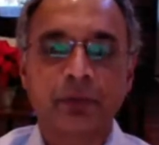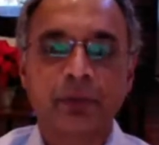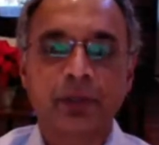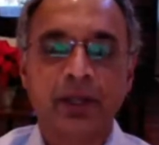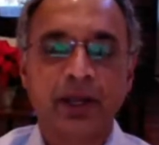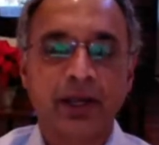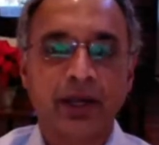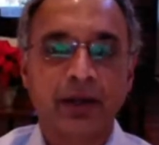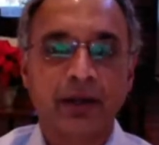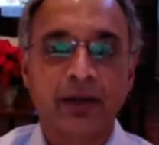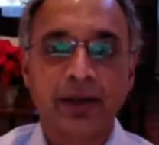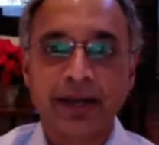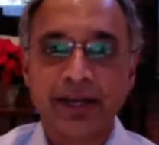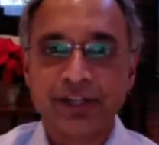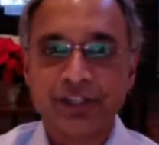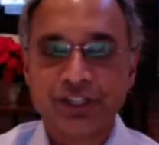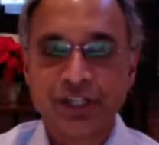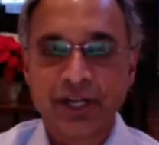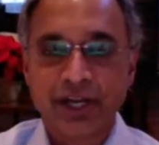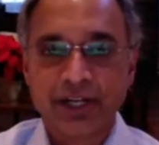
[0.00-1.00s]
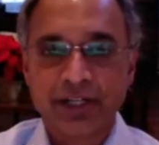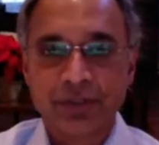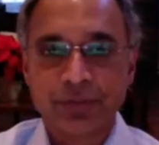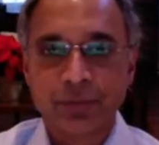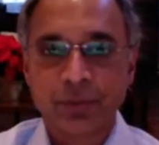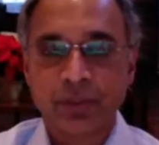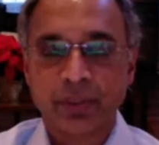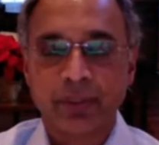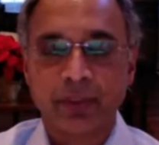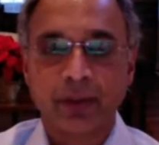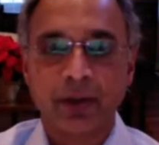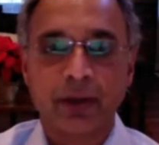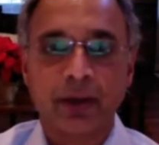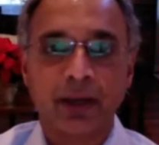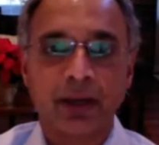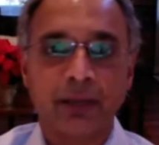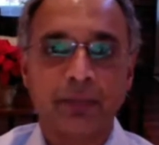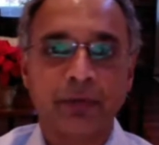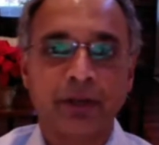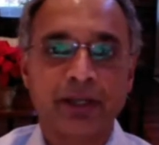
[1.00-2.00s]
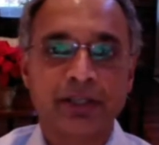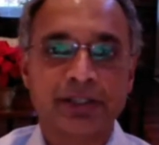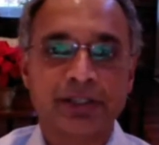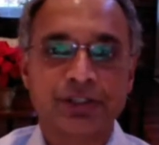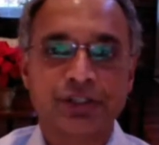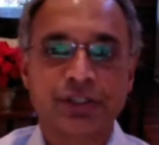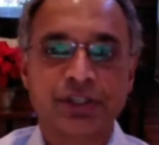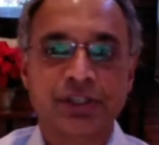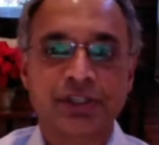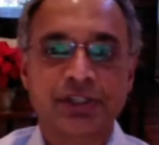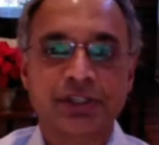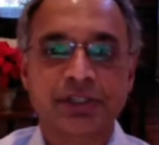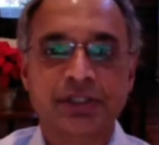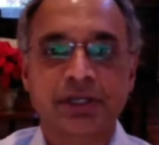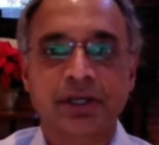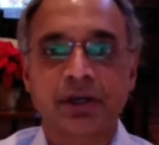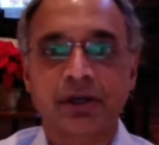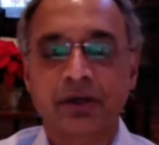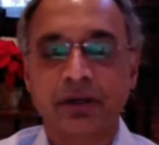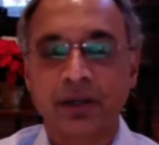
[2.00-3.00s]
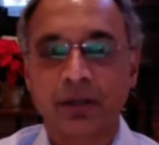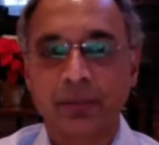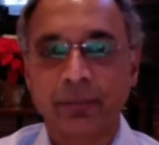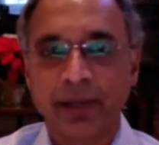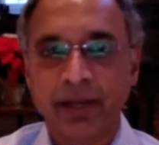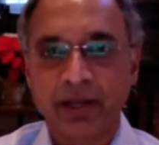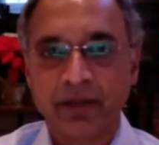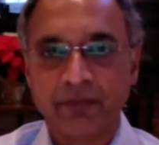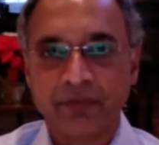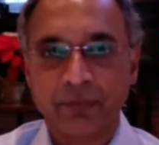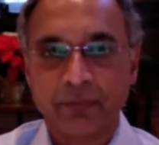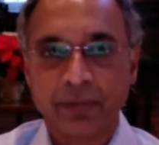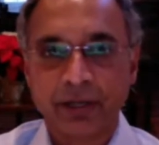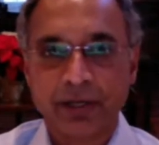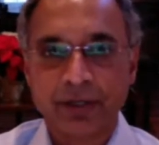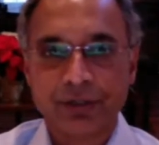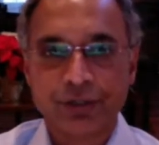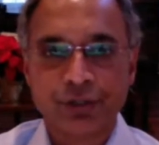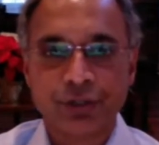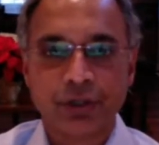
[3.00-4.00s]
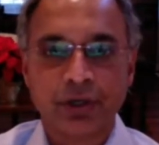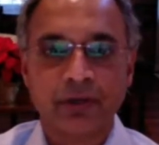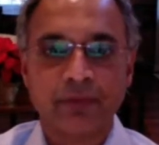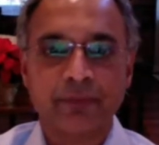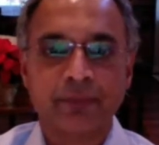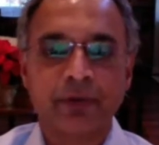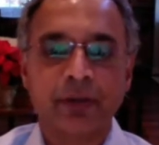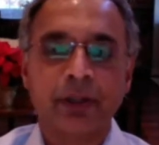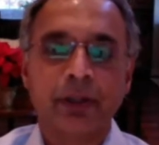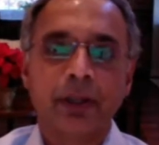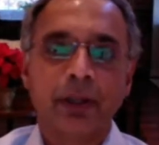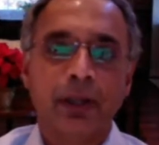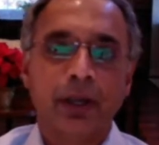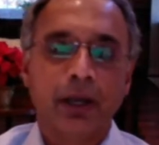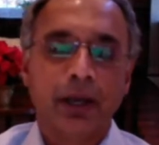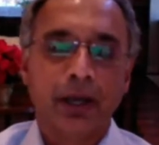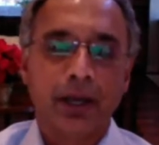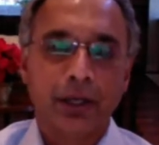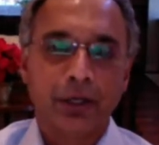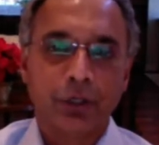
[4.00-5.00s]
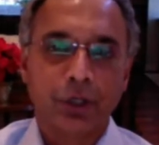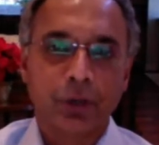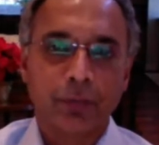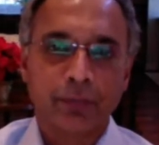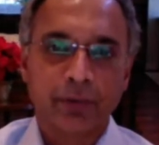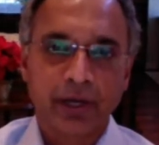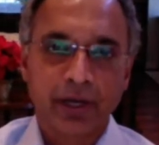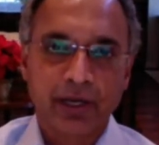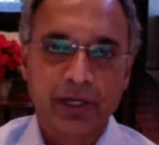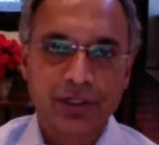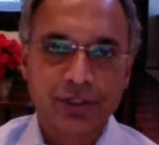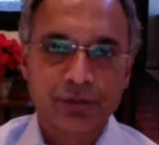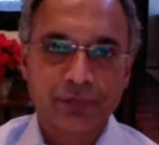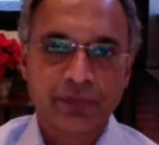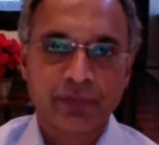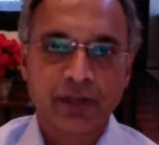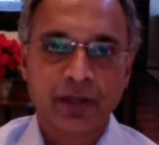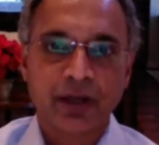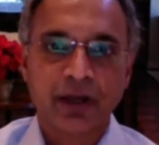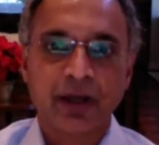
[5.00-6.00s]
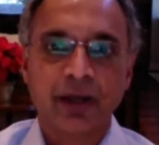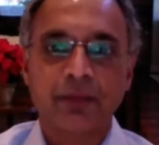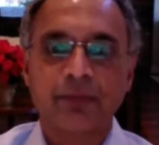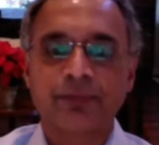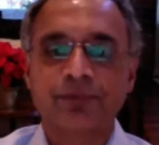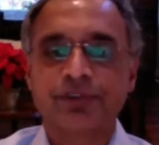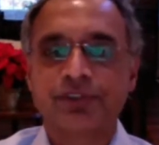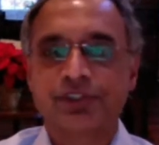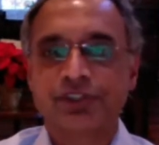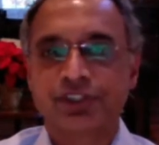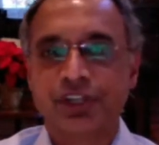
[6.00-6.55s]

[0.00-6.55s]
We had great chats with uh, alumni such as Kurt DelBene from Microsoft, uh, Tom Ricketts of the Cubs,